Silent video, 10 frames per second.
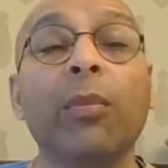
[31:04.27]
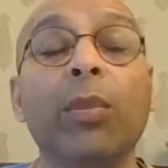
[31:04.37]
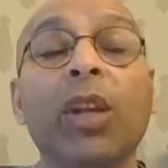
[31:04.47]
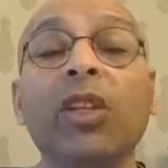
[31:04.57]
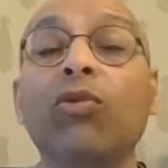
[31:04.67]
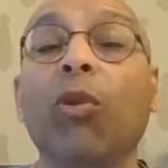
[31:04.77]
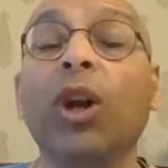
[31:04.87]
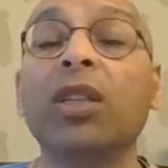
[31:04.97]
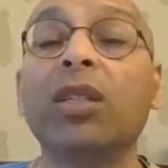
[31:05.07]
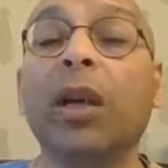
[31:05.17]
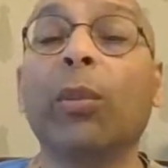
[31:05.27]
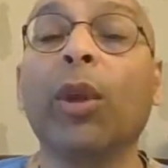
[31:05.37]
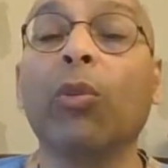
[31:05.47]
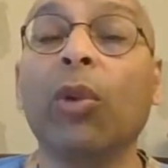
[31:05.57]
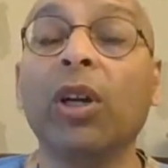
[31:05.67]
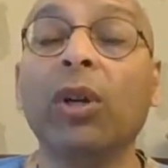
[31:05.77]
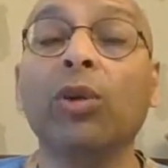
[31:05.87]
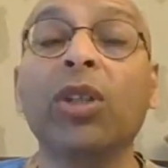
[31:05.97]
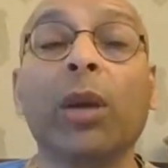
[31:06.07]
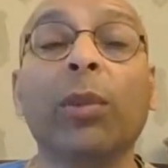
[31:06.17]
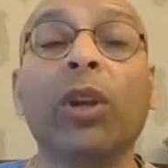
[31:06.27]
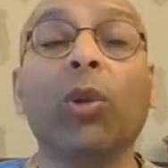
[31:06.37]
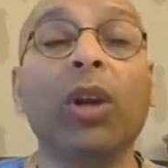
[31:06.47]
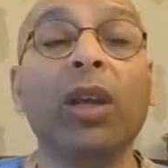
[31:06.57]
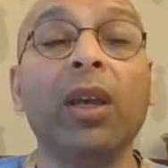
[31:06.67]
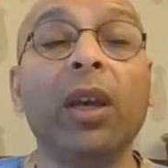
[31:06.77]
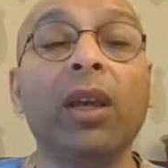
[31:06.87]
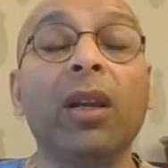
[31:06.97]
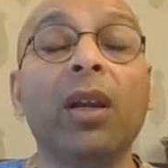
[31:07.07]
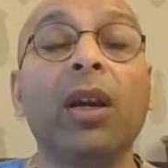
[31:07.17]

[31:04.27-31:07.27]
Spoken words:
Please watch segment 1 to segment 28